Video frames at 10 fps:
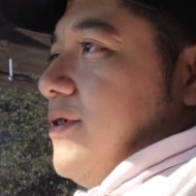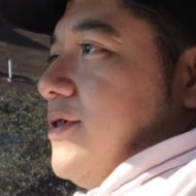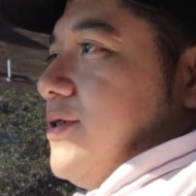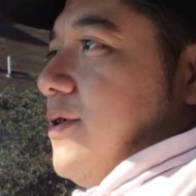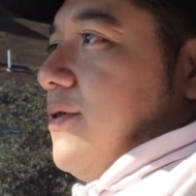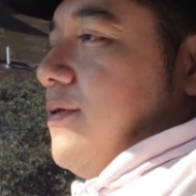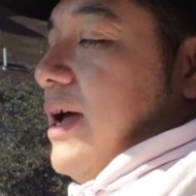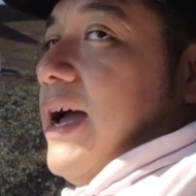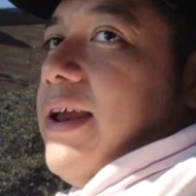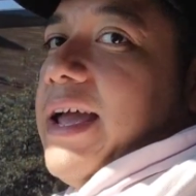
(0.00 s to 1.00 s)
So,
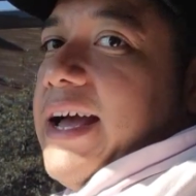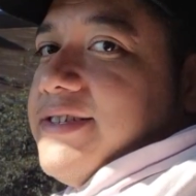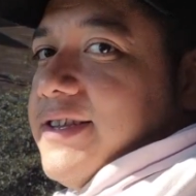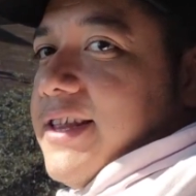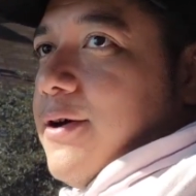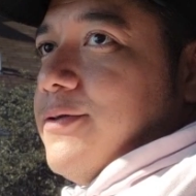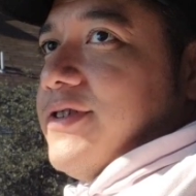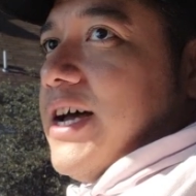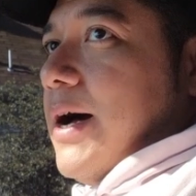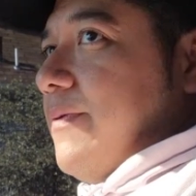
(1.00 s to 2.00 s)
and a gasket that goes
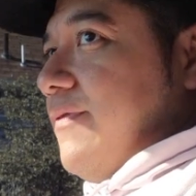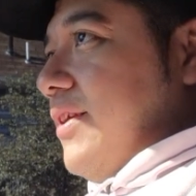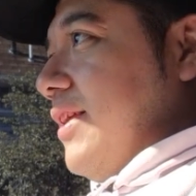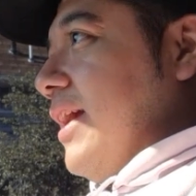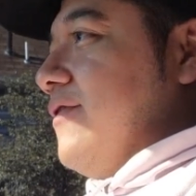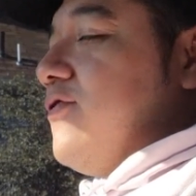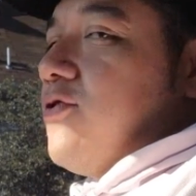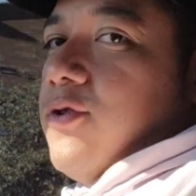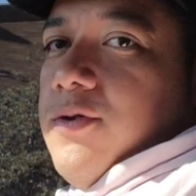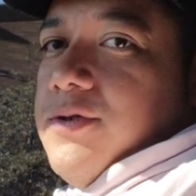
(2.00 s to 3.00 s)
on top of it, and
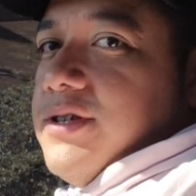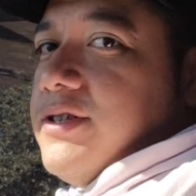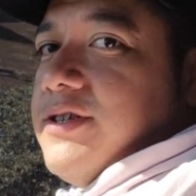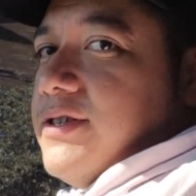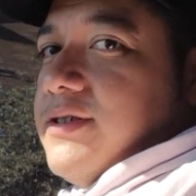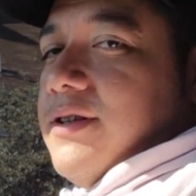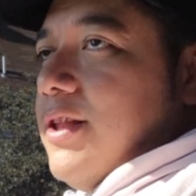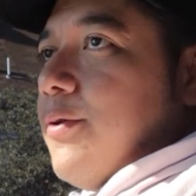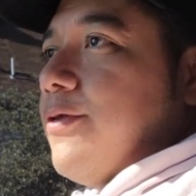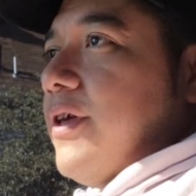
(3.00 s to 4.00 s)
screws. It's just
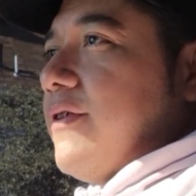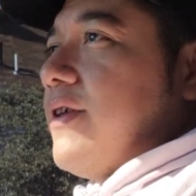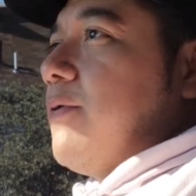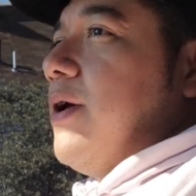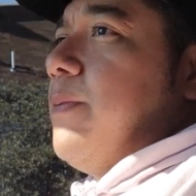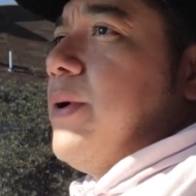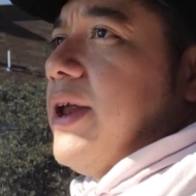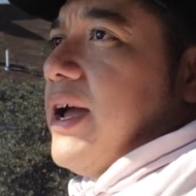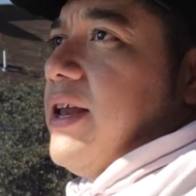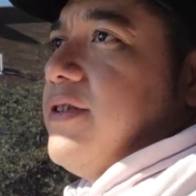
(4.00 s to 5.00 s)
little things that way.
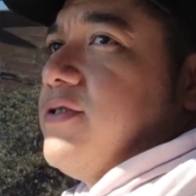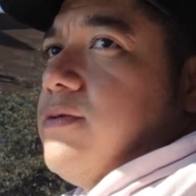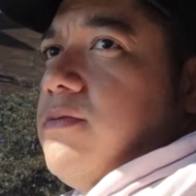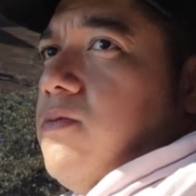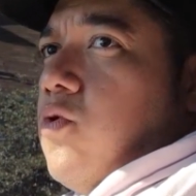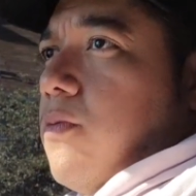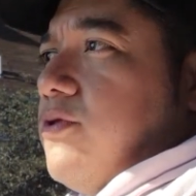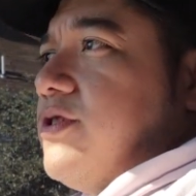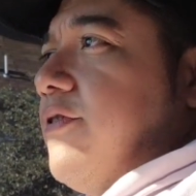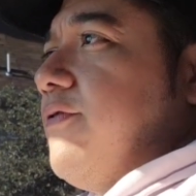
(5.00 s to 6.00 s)
But again, it's
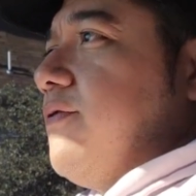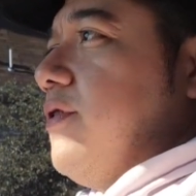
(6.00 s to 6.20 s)
normal stuff.